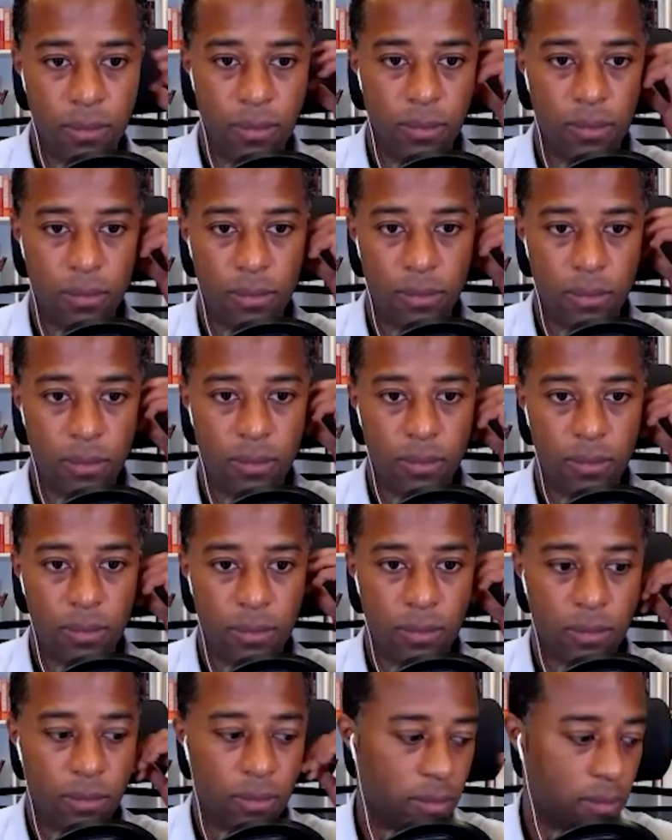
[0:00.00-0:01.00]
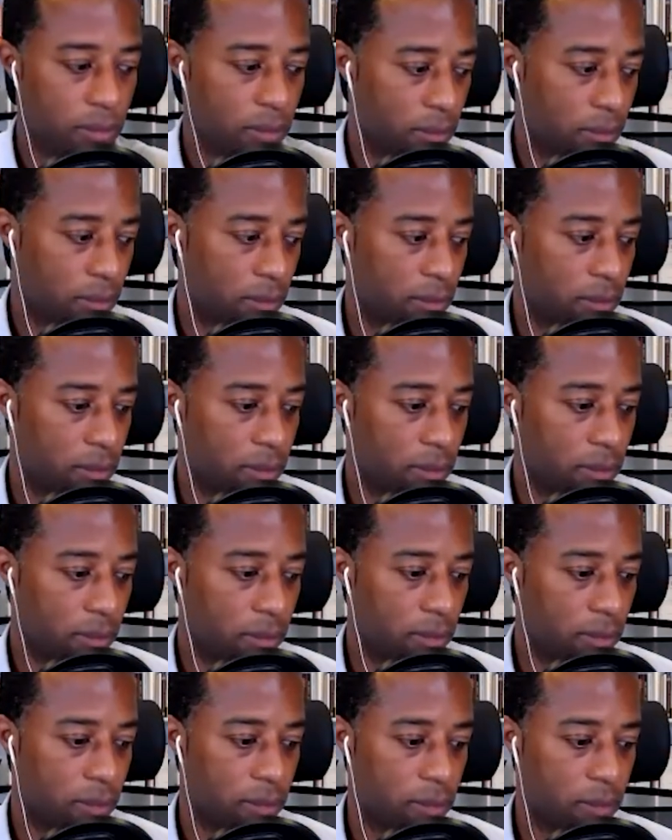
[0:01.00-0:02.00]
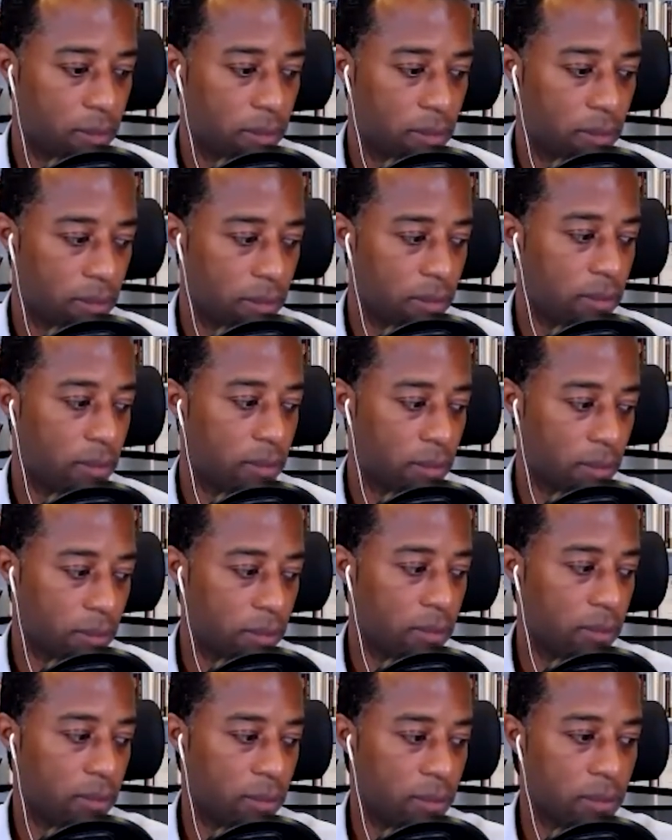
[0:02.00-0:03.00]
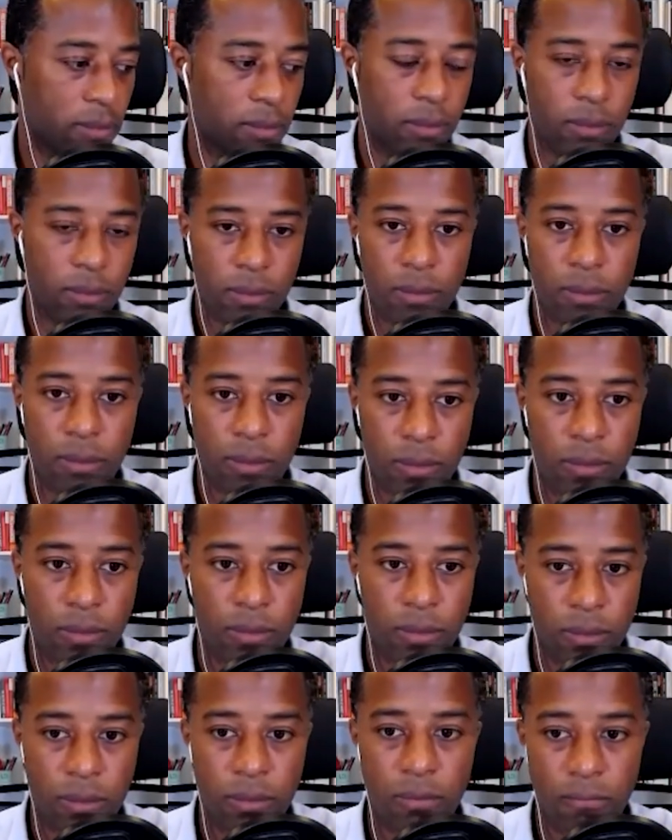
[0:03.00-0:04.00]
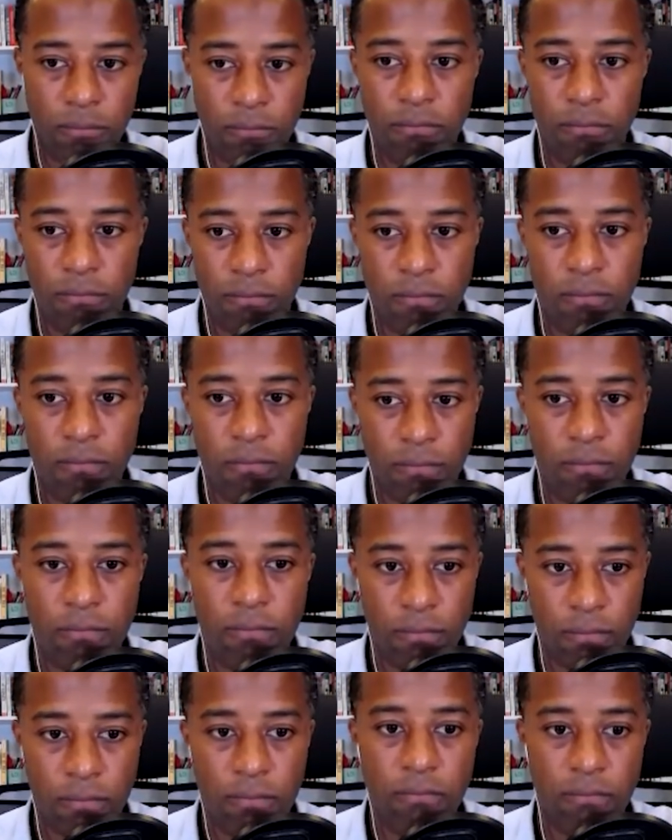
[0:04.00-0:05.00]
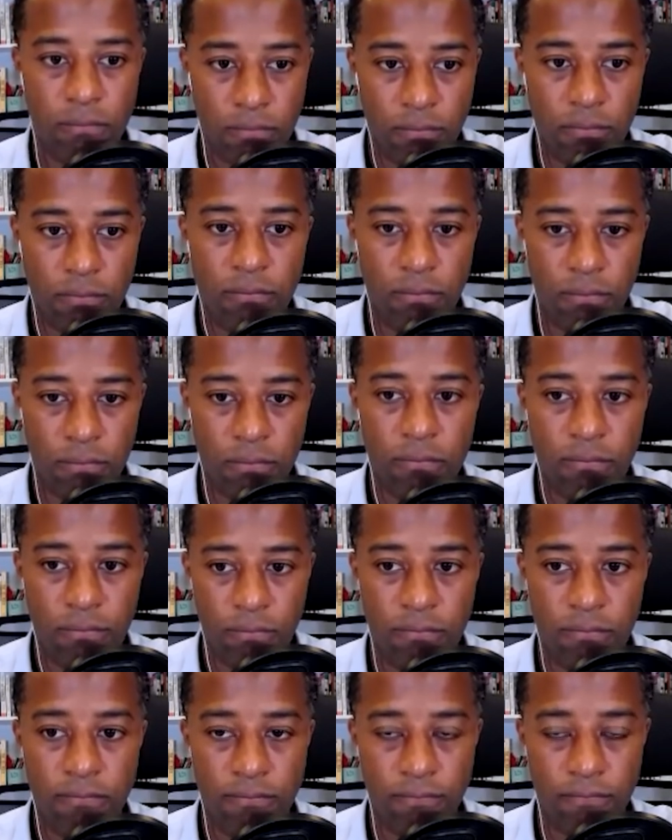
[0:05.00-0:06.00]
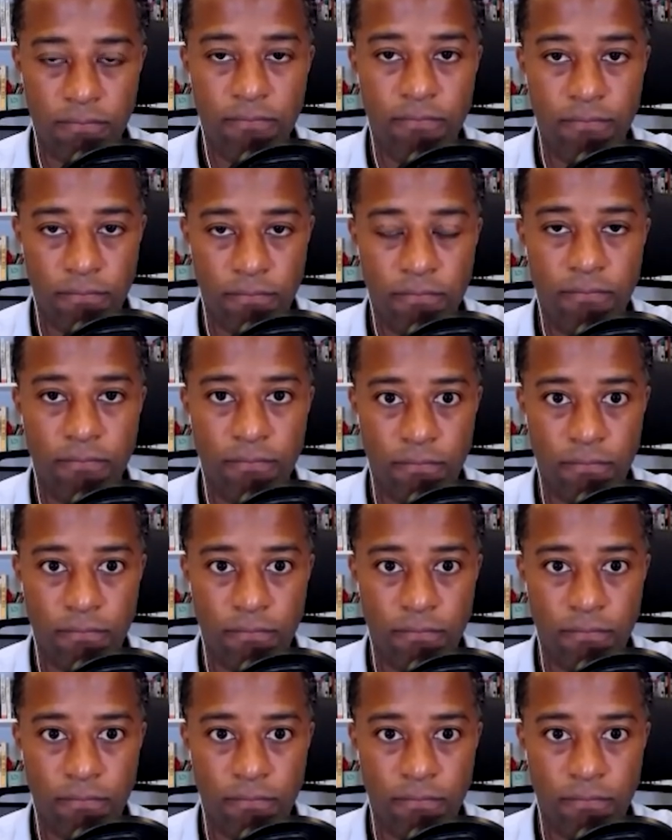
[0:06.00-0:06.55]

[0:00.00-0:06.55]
This person isn't speaking.